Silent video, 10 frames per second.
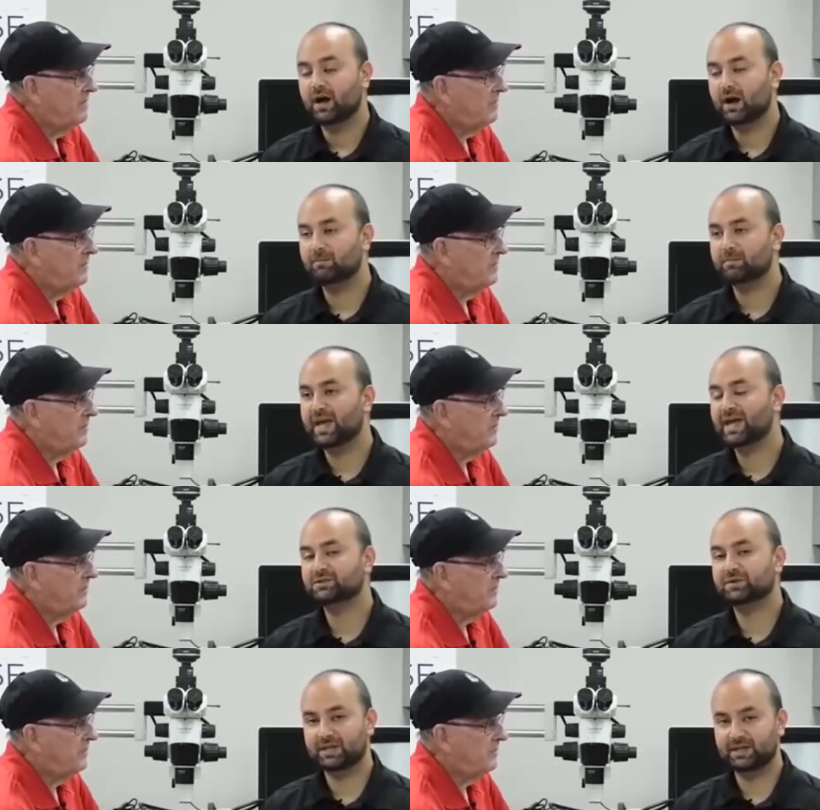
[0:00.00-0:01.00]
Speaker 1: um,
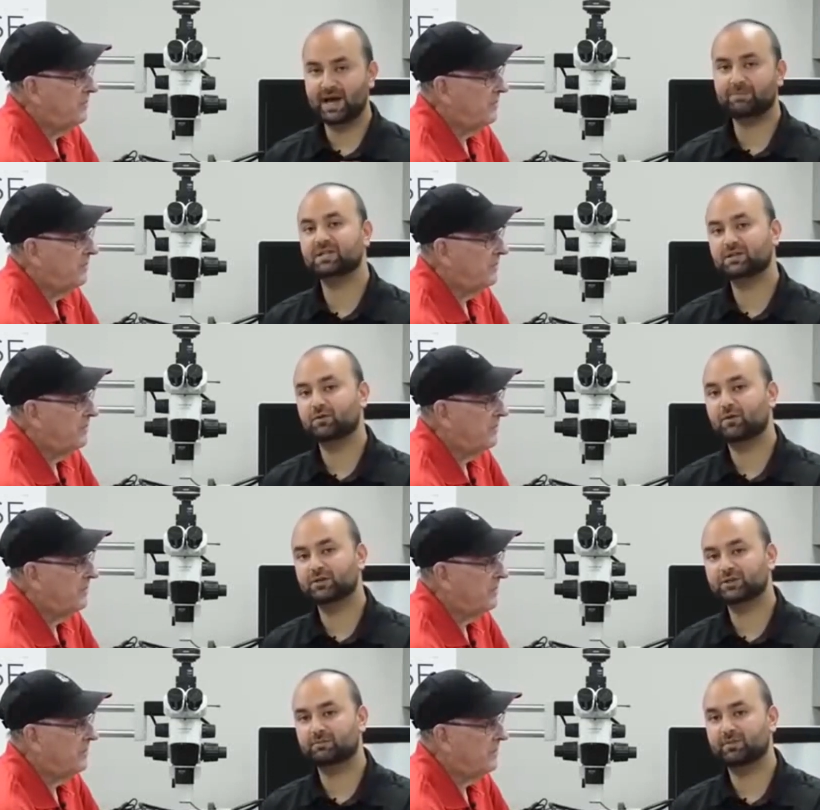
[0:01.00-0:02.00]
answering that particular
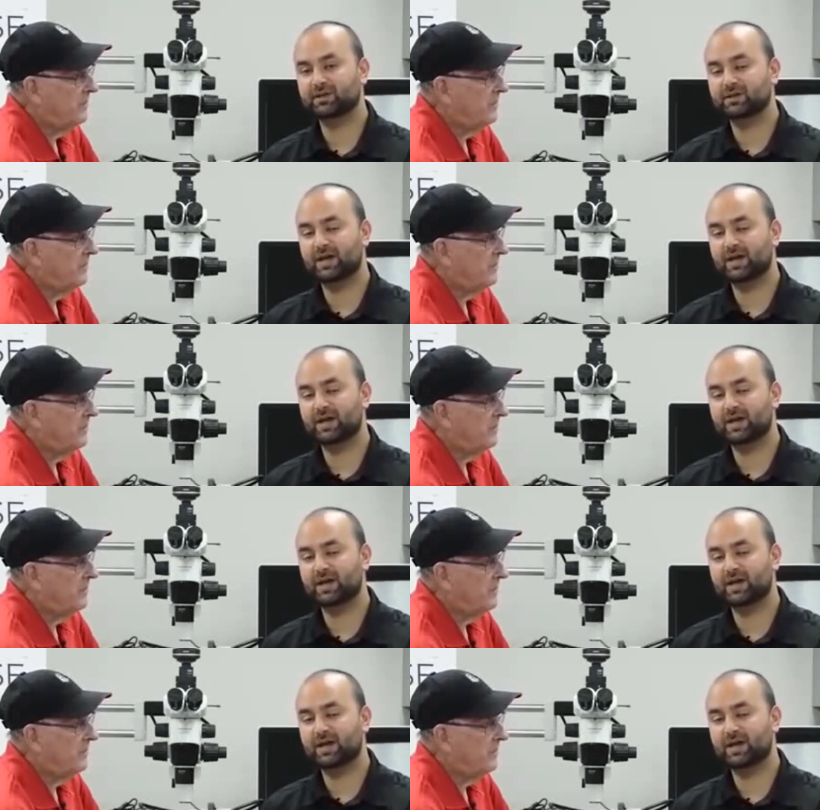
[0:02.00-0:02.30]
question, but